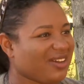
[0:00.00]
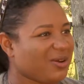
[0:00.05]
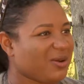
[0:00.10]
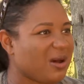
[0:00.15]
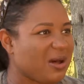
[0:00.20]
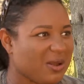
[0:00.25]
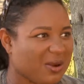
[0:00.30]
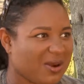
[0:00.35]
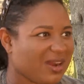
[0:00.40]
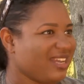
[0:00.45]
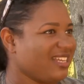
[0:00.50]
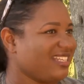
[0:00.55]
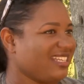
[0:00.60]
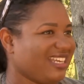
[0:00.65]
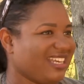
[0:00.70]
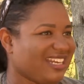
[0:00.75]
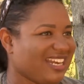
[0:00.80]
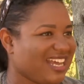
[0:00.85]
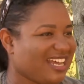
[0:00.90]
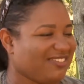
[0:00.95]
go all
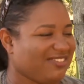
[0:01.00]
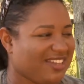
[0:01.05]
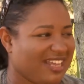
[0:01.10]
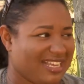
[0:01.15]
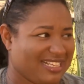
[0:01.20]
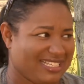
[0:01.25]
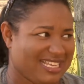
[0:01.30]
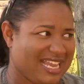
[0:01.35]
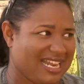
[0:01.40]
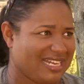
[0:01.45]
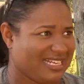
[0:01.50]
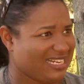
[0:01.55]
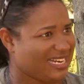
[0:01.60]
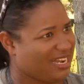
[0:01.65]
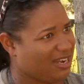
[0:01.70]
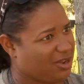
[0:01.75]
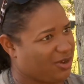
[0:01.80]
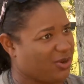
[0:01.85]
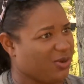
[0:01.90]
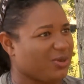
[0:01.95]
crazy and have like 10
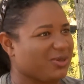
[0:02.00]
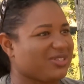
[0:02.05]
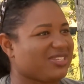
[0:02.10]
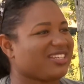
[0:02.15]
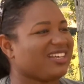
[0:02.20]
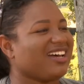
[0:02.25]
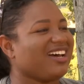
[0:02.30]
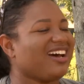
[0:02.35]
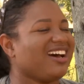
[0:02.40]
tacos.